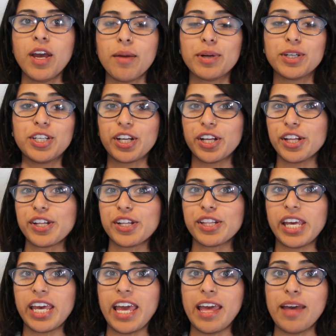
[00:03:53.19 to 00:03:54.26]

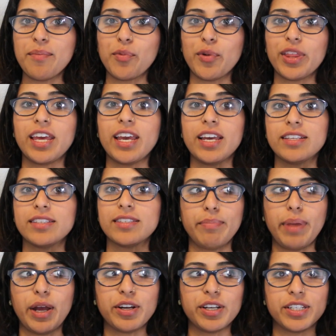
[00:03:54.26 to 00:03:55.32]
particularly him with his
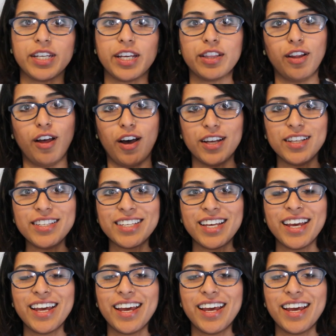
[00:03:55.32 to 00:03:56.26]
parent-in-laws,